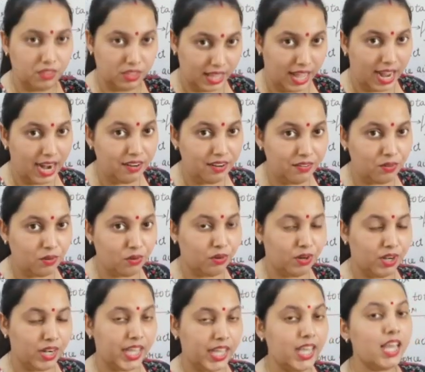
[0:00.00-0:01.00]
That
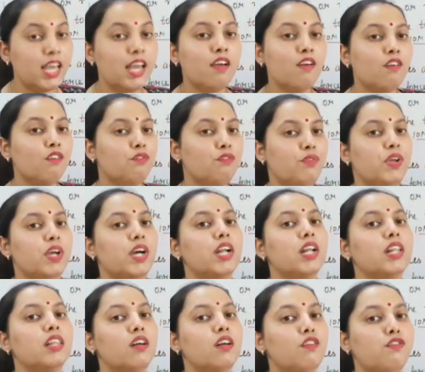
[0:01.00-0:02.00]
only
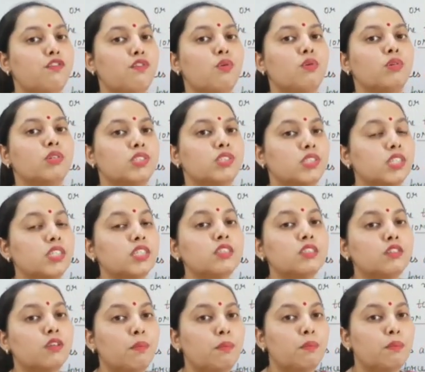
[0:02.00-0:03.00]
where the force
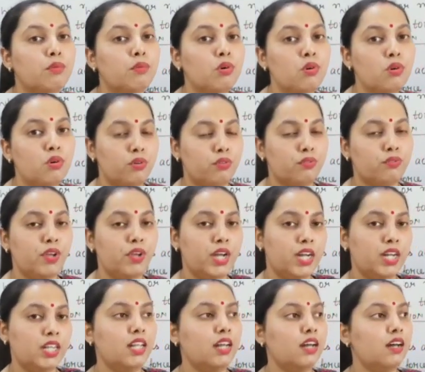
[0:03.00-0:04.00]
is more,
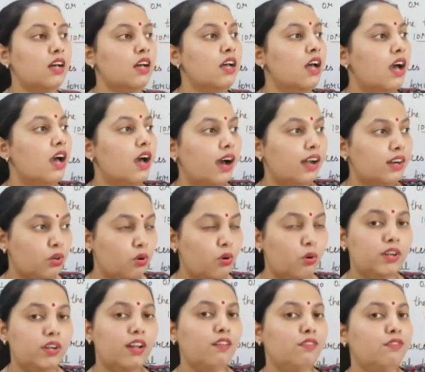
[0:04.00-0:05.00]
where the
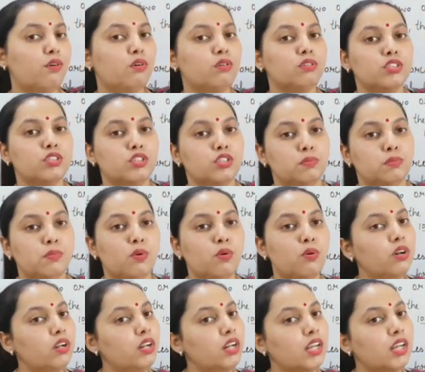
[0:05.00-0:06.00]
total force is
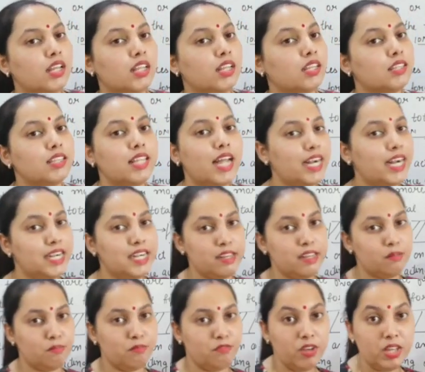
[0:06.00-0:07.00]
more, that
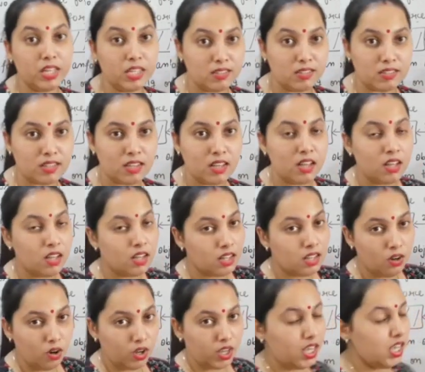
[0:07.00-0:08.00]
team wins.
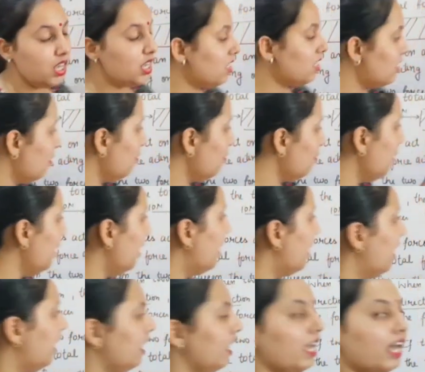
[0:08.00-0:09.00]
Okay.
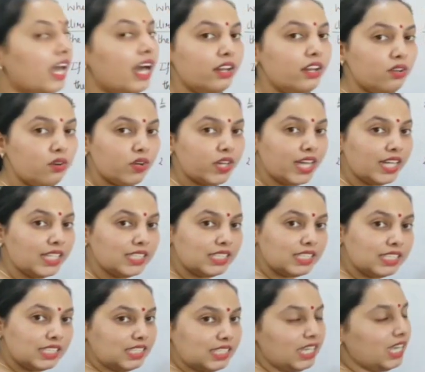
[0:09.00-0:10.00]
Similarly, here you can
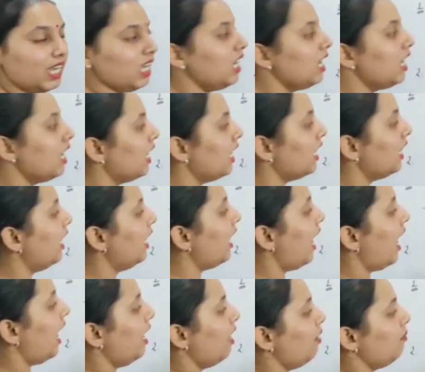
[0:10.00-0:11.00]
see that
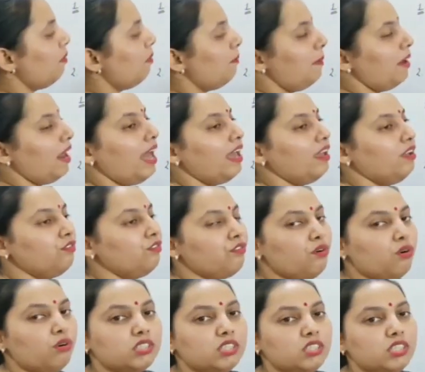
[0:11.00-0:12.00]
I am applying
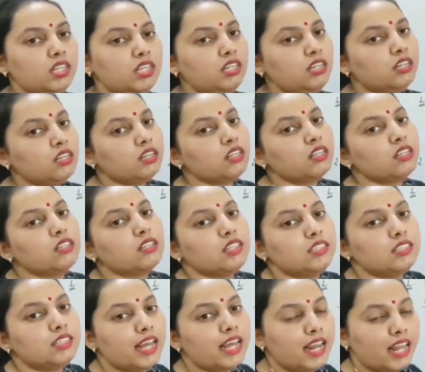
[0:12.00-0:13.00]
force in
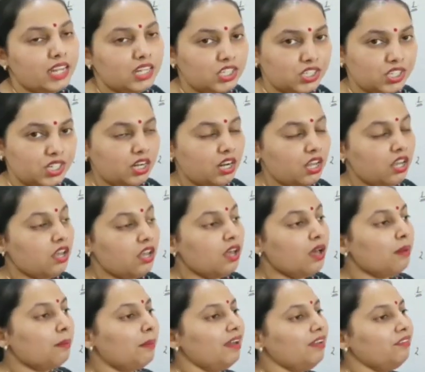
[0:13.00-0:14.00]
this direction.
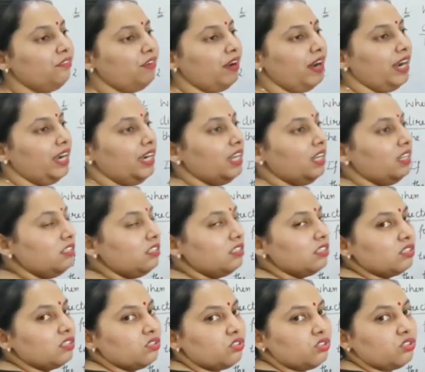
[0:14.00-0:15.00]
My friend is
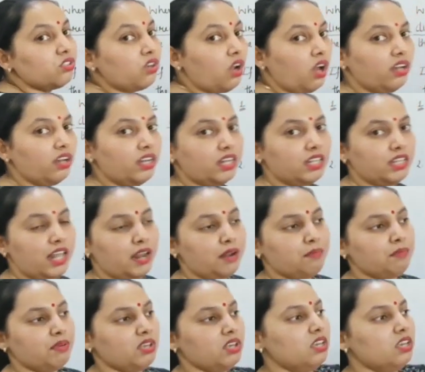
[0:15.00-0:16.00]
stronger
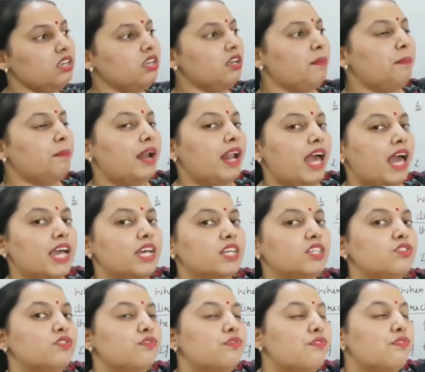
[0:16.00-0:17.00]
than me. He
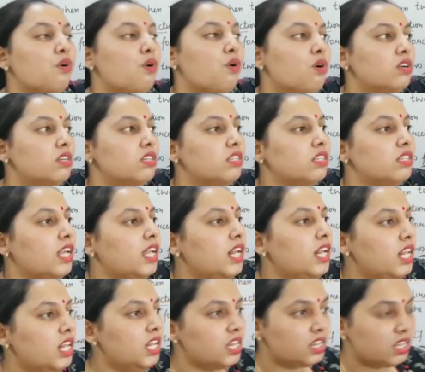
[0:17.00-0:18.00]
applies force
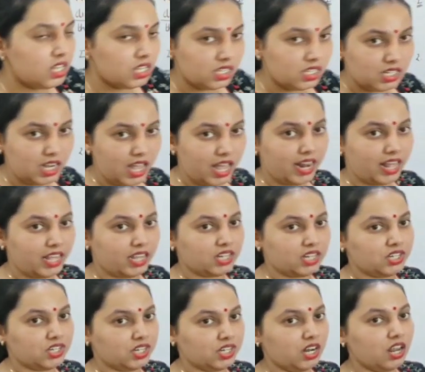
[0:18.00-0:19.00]
in this
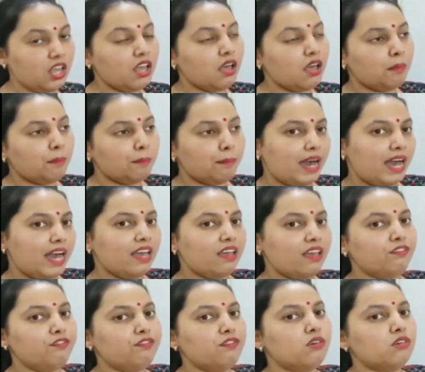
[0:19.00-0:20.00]
direction.
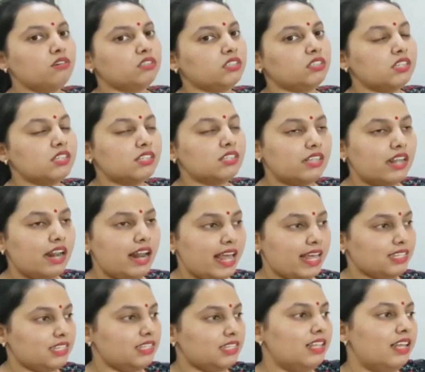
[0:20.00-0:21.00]
My force is
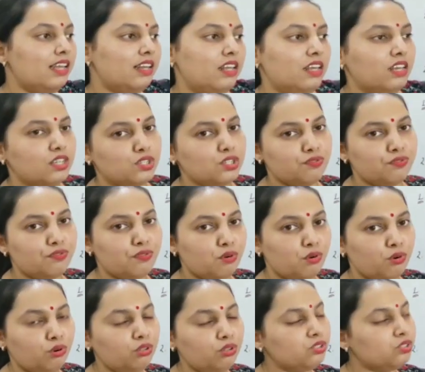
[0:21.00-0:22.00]
less than his
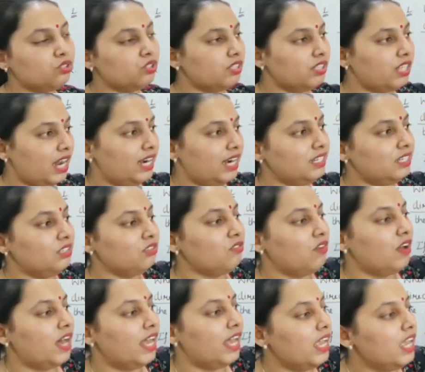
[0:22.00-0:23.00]
force, so that is
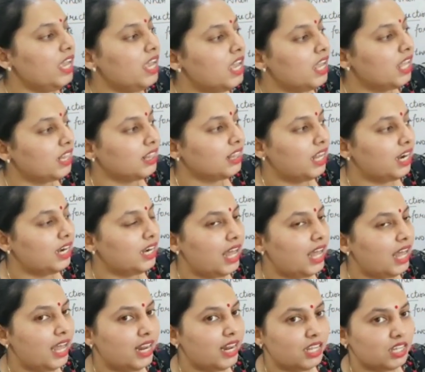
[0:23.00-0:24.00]
why the
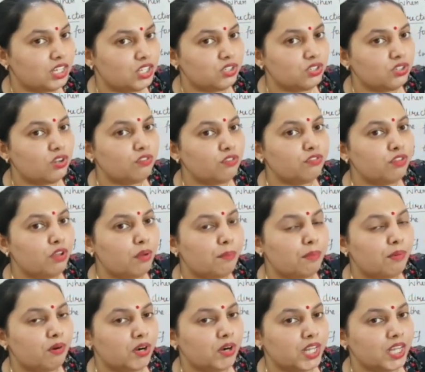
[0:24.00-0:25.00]
direction of the
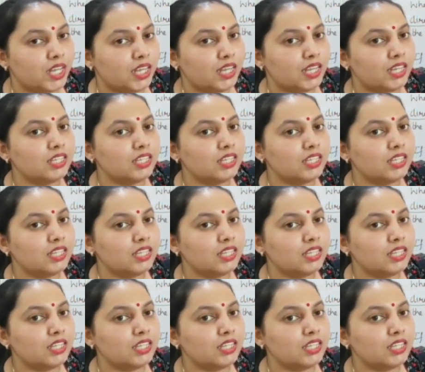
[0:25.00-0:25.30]
body